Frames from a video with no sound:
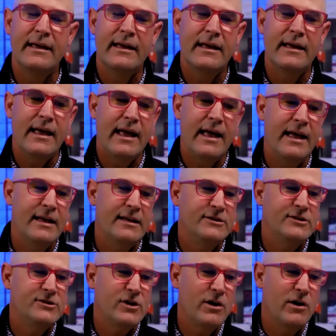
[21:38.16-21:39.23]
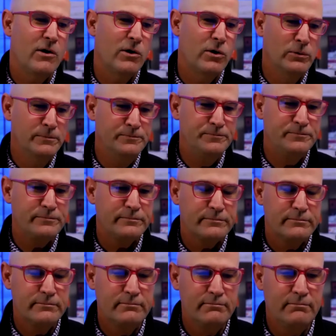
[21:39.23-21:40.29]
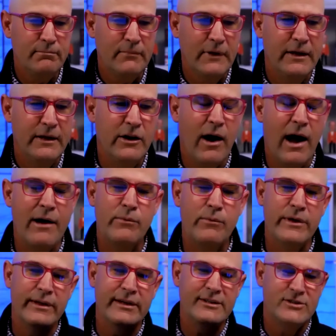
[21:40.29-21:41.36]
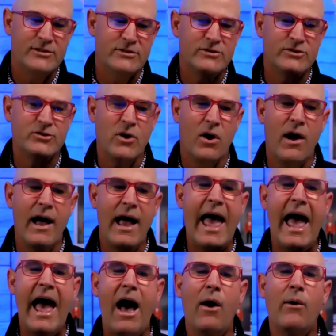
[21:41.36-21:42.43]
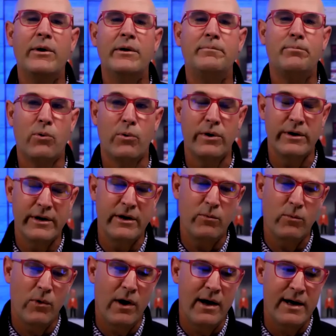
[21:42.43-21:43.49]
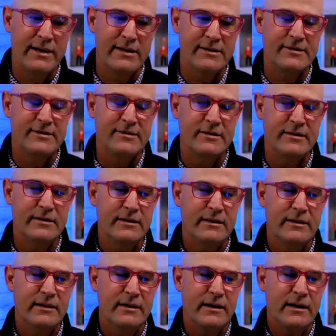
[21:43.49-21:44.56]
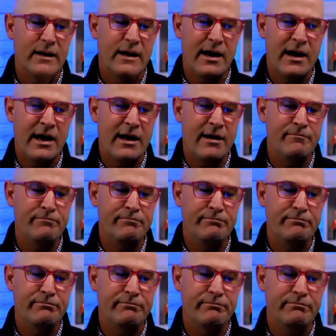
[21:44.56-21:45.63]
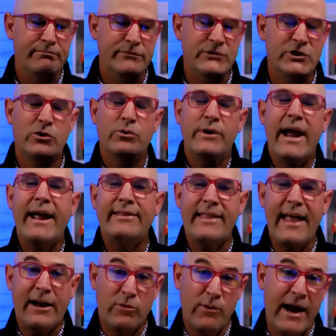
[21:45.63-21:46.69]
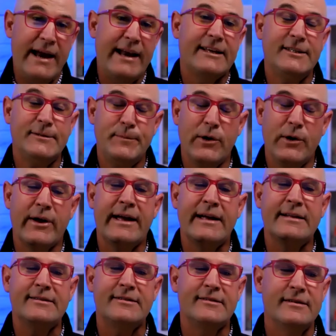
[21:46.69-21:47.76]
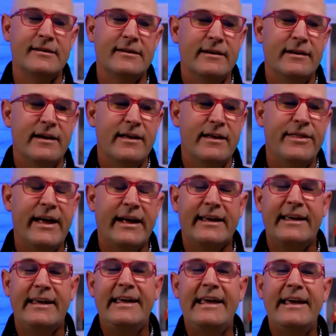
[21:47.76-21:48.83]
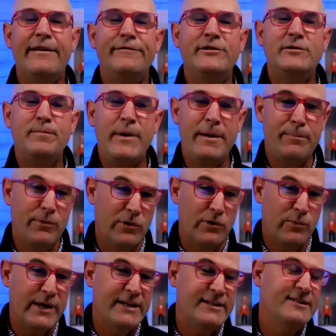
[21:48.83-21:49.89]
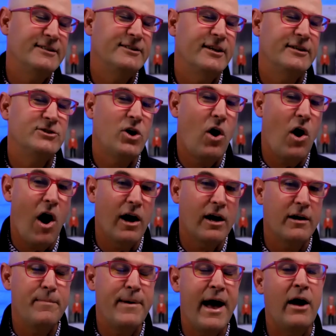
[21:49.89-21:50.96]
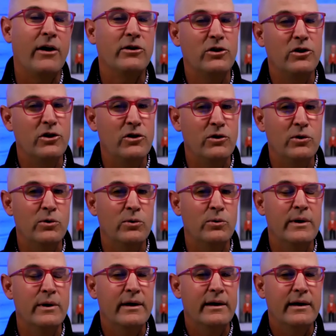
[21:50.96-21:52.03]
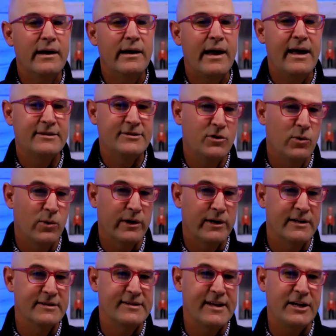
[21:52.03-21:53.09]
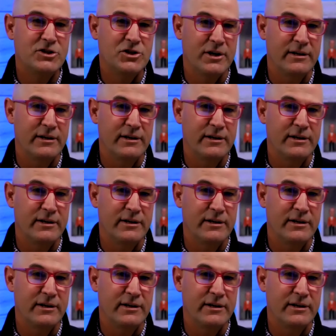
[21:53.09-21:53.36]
And so, I really saw how important it was to create that great experience that gives people a reason to talk about you as an organization.